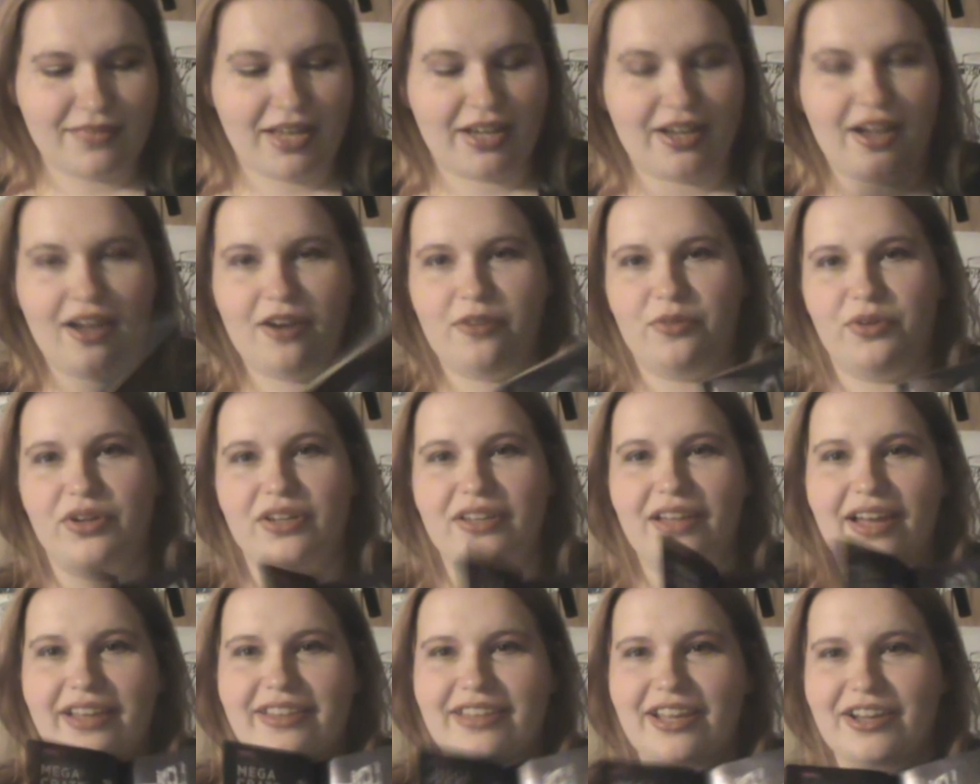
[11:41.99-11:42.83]
I kind of would
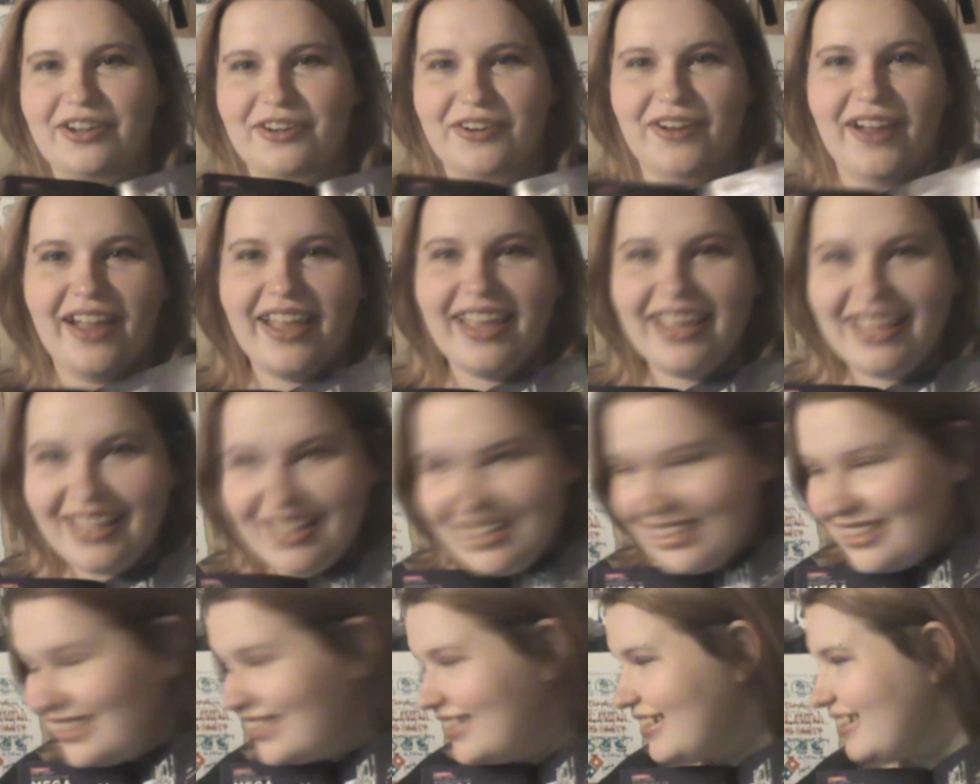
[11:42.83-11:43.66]
have liked that
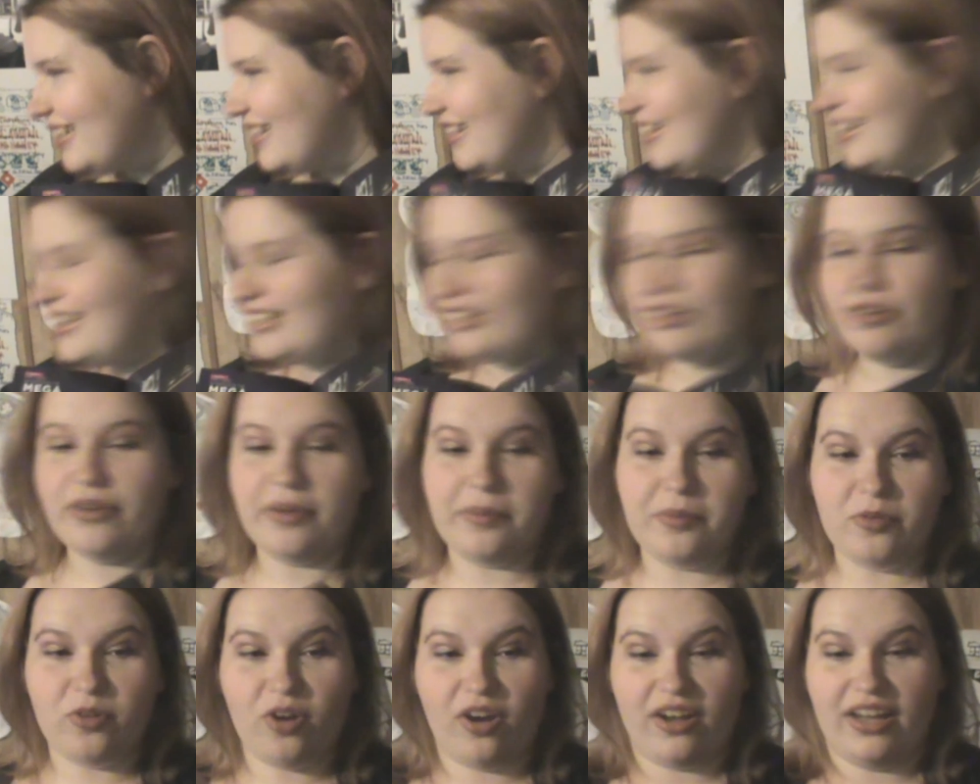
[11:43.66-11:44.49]
crate. Don't
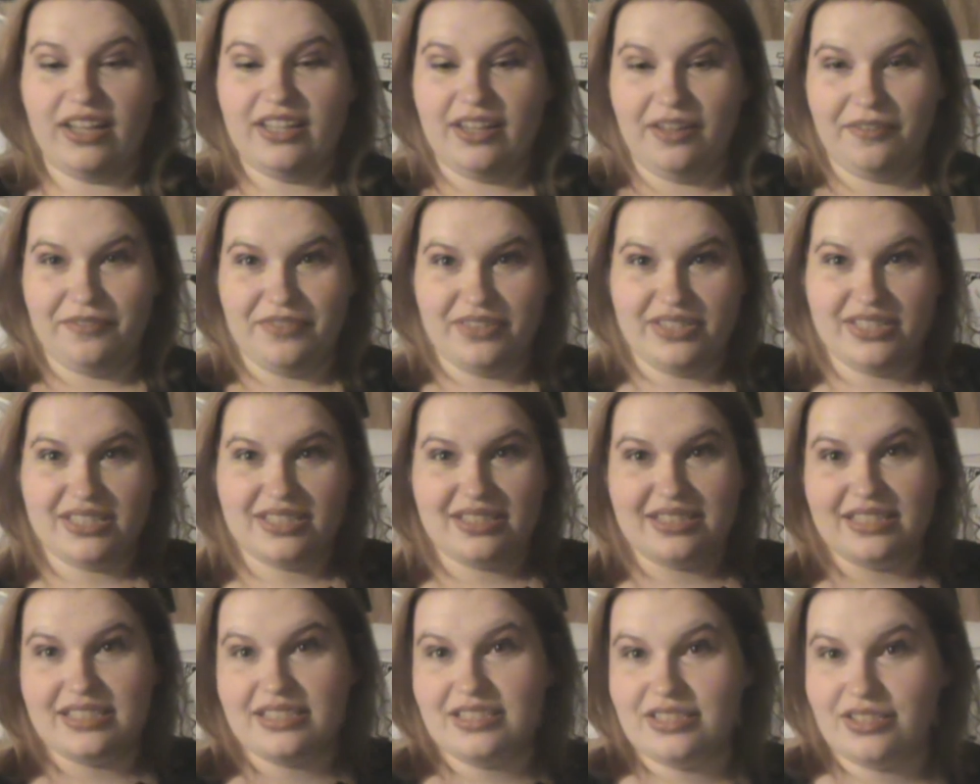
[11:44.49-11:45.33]
get me wrong, I love
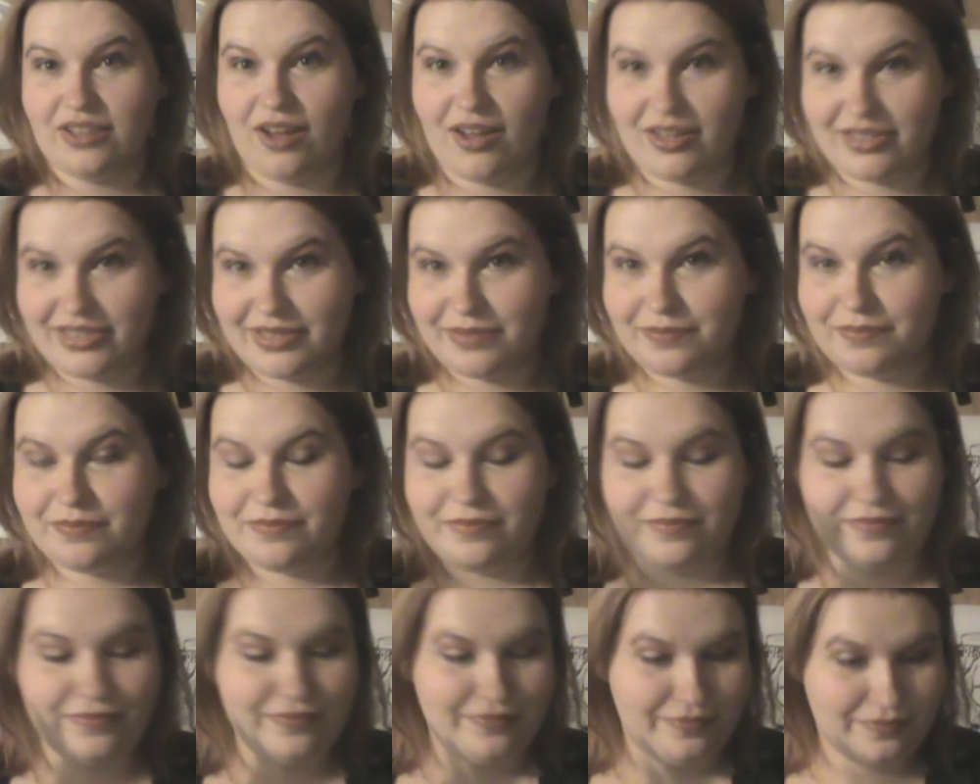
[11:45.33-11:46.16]
this. This is awesome.
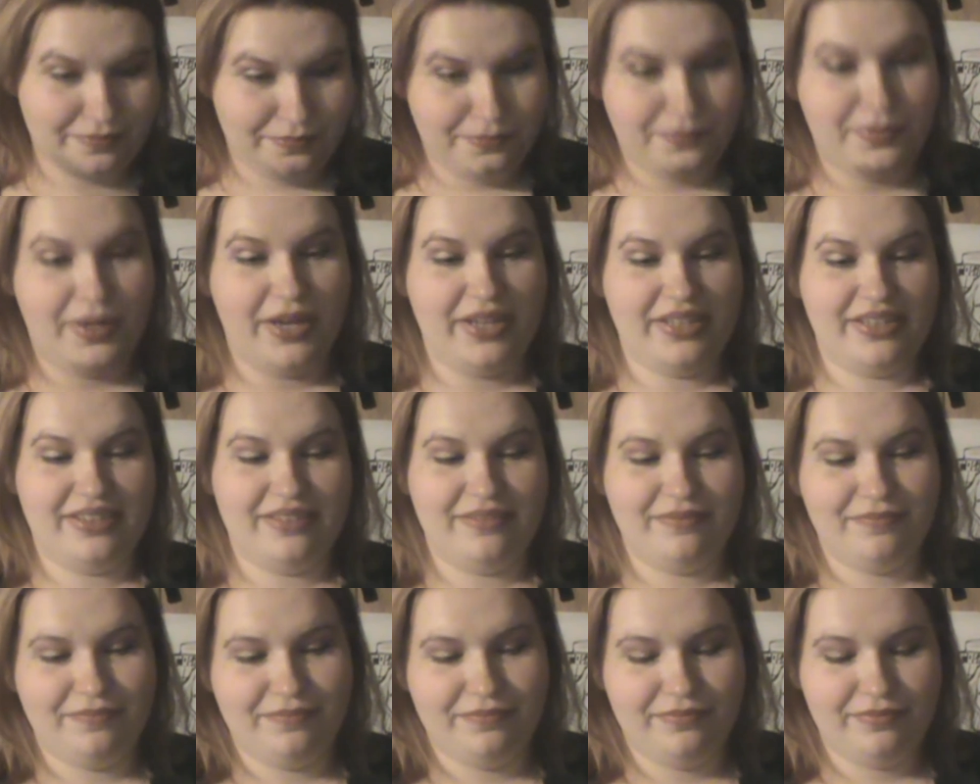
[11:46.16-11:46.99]
But
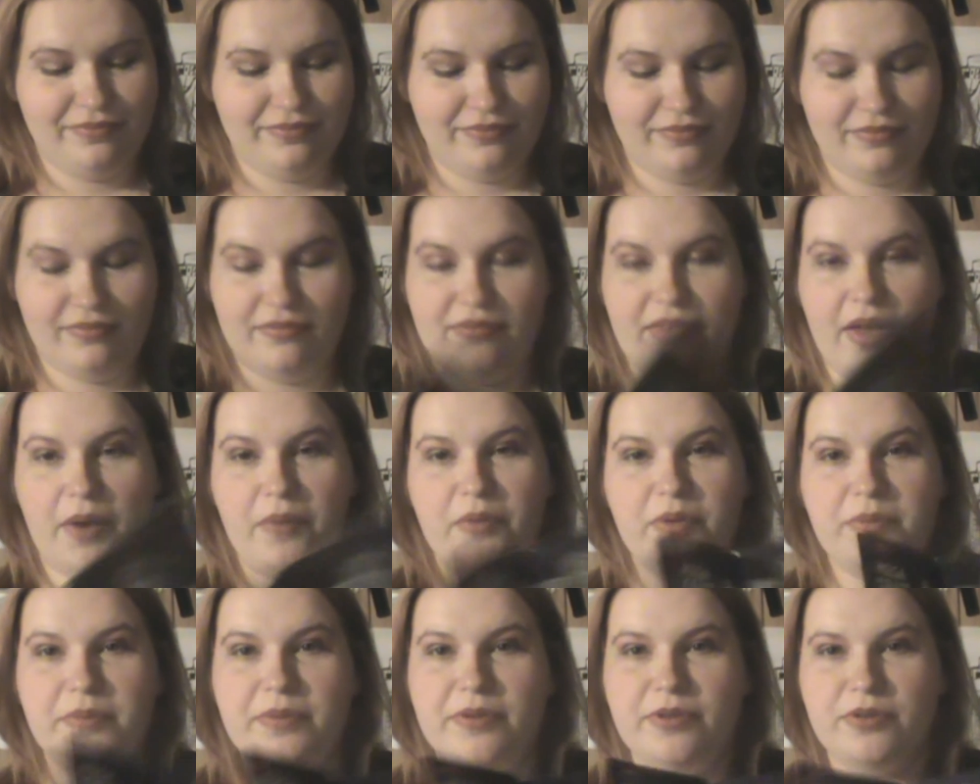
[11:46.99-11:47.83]
that
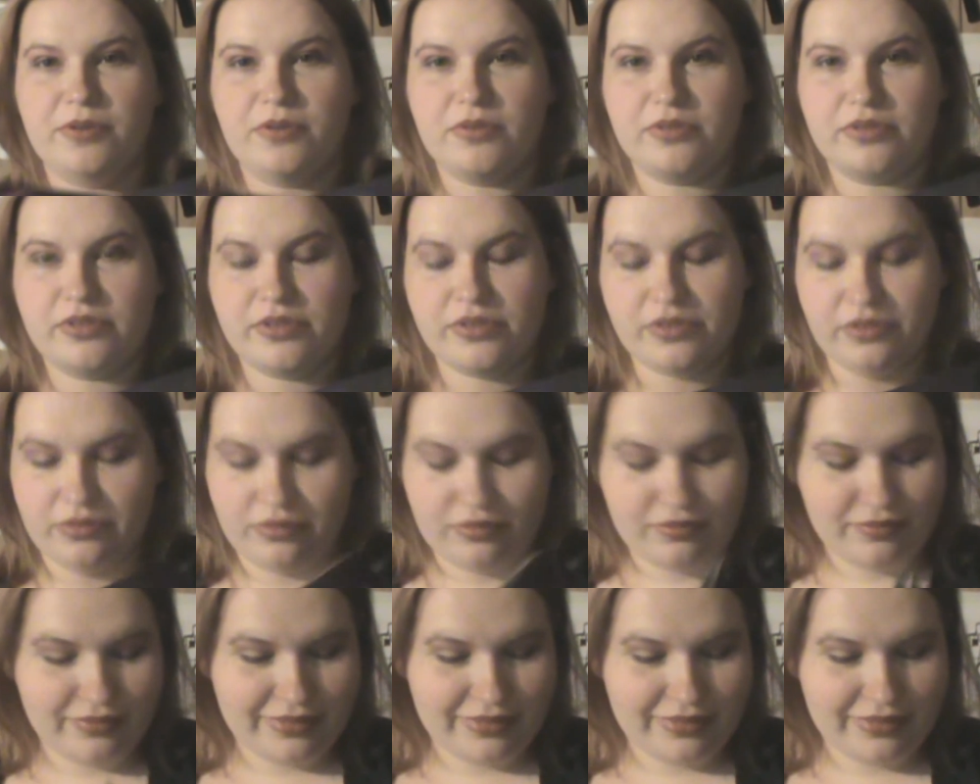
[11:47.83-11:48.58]
would have been cool too.